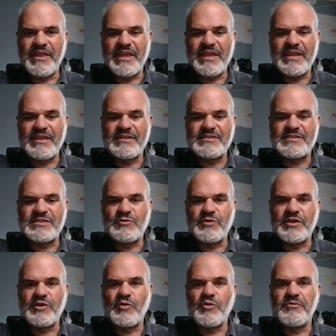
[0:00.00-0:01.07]
the
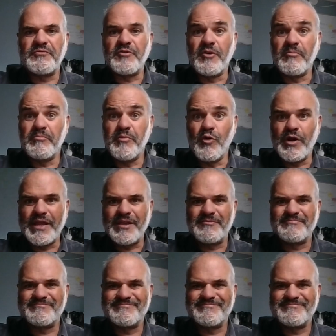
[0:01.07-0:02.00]
studio from Poly.